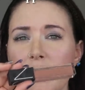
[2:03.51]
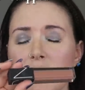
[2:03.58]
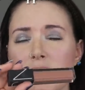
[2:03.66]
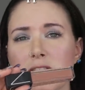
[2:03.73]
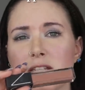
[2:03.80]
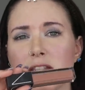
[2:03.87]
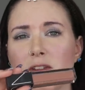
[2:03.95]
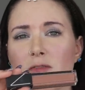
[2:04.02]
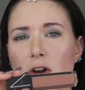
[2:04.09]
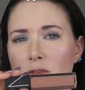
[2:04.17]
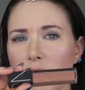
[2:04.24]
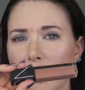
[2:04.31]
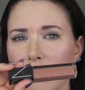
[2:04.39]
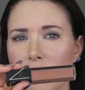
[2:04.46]
This is in the
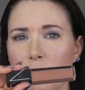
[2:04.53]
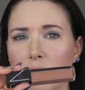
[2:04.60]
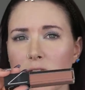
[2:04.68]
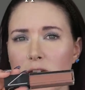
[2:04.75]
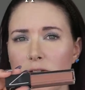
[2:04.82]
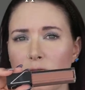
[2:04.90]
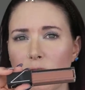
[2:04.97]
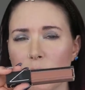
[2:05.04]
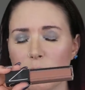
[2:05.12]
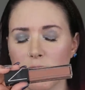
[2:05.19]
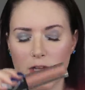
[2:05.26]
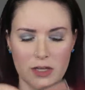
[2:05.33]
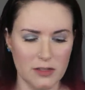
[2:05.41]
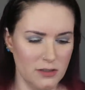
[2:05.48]
Velvet Lip Glide
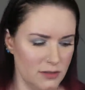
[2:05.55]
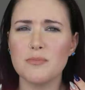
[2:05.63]
formula.